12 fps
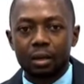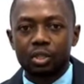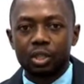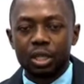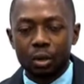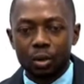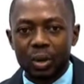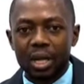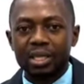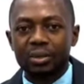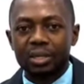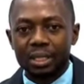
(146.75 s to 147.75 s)
Jacob Zuma
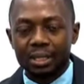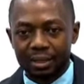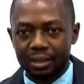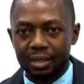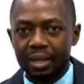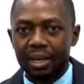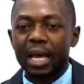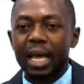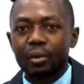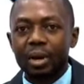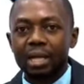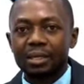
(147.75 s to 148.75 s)
is a citizen like
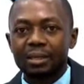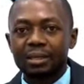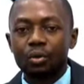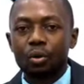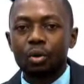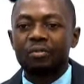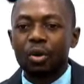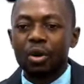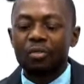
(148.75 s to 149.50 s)
any other citizen, though for a